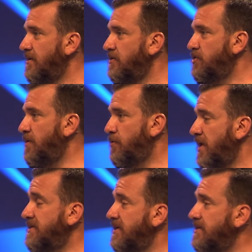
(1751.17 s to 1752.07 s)
Cheap
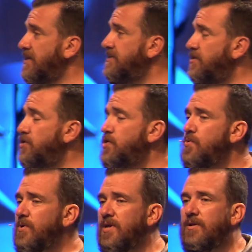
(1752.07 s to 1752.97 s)
grace says, listen,
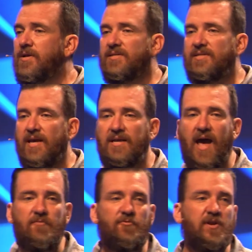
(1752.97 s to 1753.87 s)
you can say,
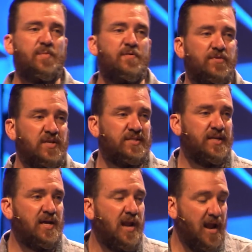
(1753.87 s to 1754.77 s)
"God, forgive me for this
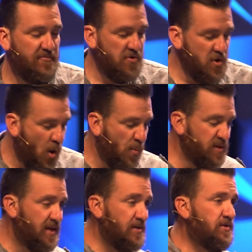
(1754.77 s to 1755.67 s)
sin," and have no
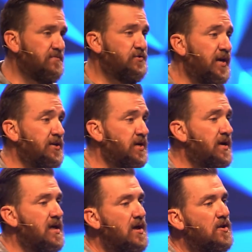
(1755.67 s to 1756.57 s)
intention of
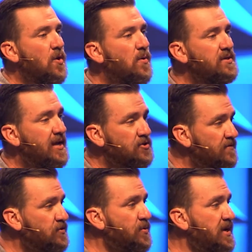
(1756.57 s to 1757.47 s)
changing, no intention
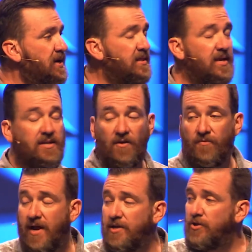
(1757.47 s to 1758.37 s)
of doing anything
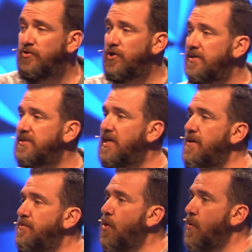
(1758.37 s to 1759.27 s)
different, and you just
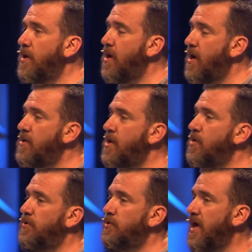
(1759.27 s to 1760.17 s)
keep going on
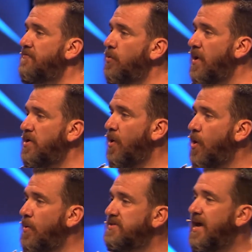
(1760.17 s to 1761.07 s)
with your life the way you
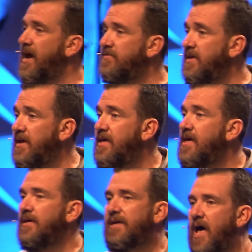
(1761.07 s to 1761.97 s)
always have, thinking
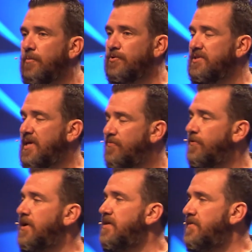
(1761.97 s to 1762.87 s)
God will just keep
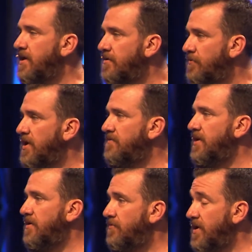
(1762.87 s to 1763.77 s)
forgiving and
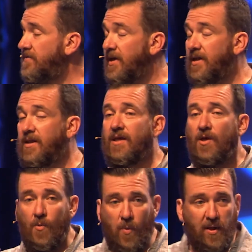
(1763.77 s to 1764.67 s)
forgiving and forgiving. And
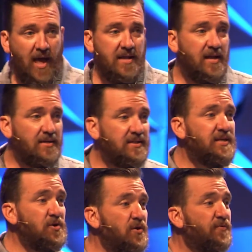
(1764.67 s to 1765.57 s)
while God does
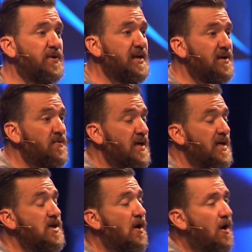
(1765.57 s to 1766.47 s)
continue to forgive,
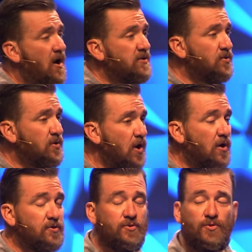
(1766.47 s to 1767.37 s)
he also
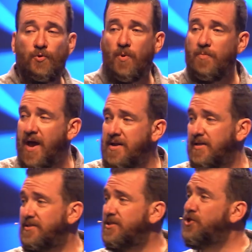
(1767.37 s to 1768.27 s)
calls you to
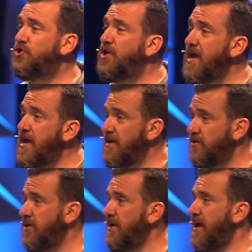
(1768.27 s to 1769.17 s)
repentance, to
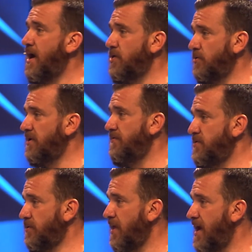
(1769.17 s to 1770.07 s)
change how you're living
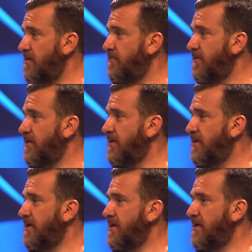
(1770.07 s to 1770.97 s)
your life.
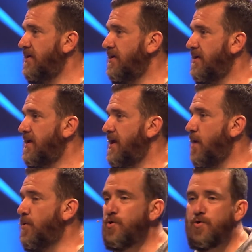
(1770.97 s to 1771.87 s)

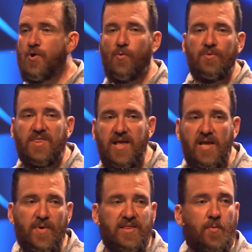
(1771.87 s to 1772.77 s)
And when you don't think
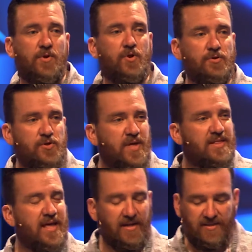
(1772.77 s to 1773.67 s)
about that, when you don't do that,
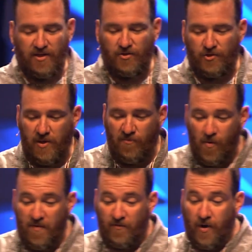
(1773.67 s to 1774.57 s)
that is a cheap
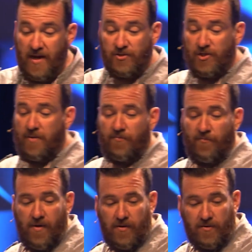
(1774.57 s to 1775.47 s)
form of grace.
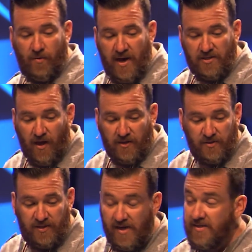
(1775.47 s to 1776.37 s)
Grace also
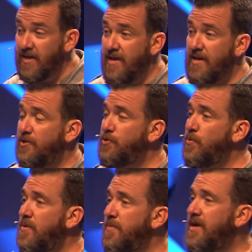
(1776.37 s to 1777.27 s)
says that you
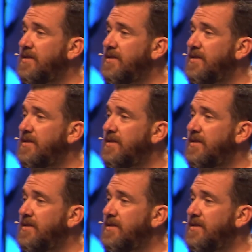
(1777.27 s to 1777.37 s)
can be a